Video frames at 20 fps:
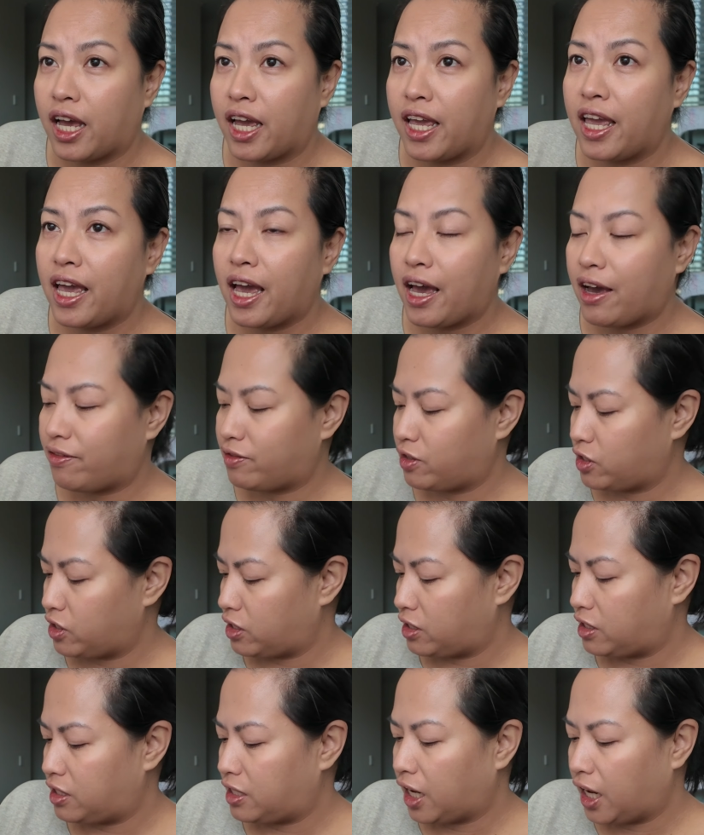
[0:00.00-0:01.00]
I have
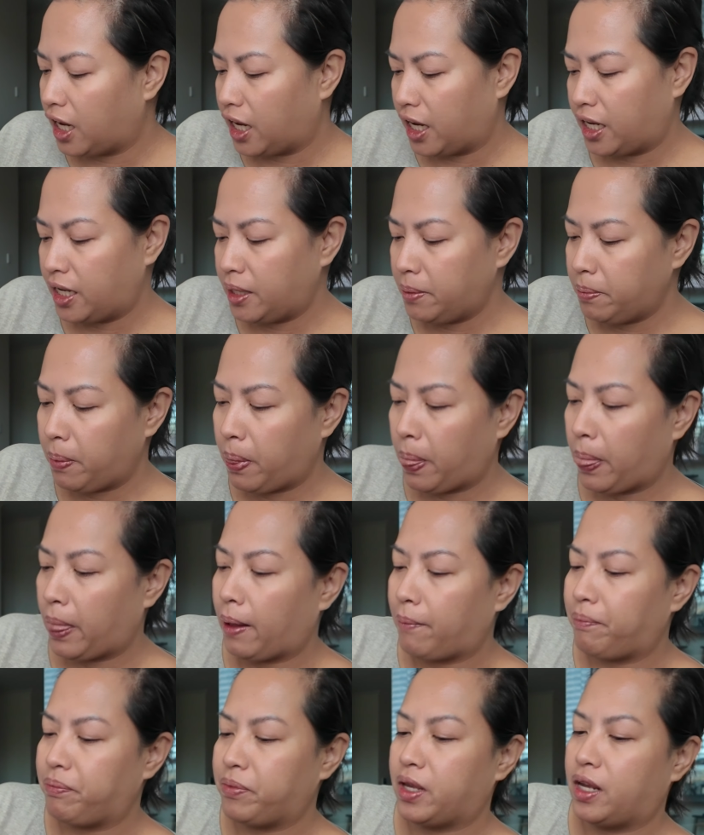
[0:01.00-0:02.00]
just done,
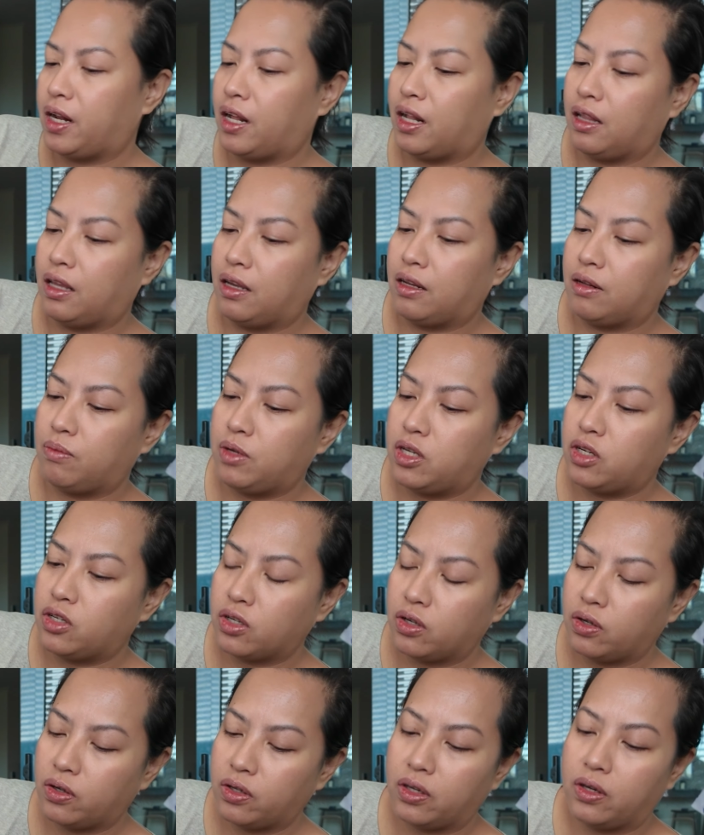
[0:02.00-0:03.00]
now let me
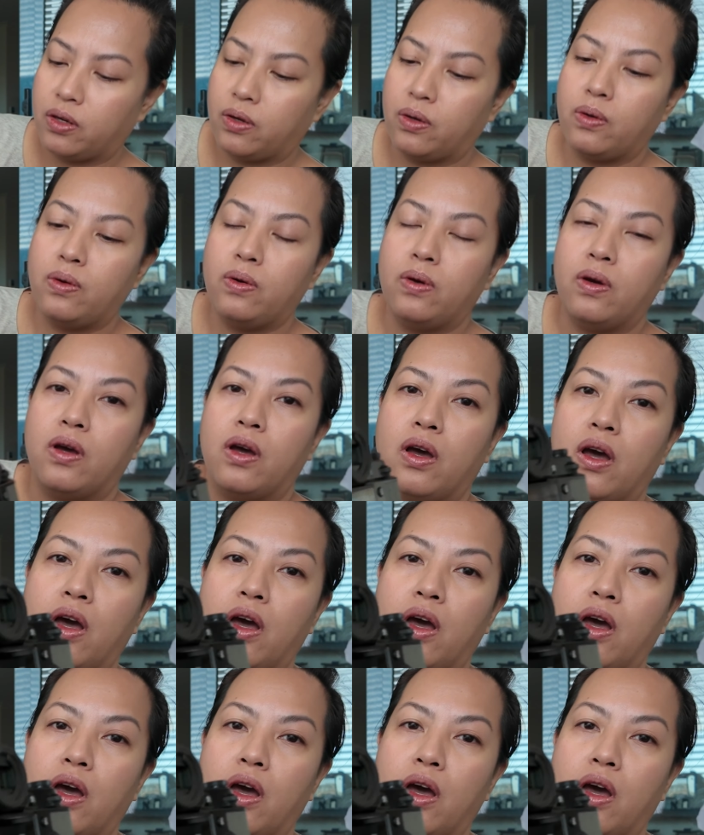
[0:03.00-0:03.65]
show you,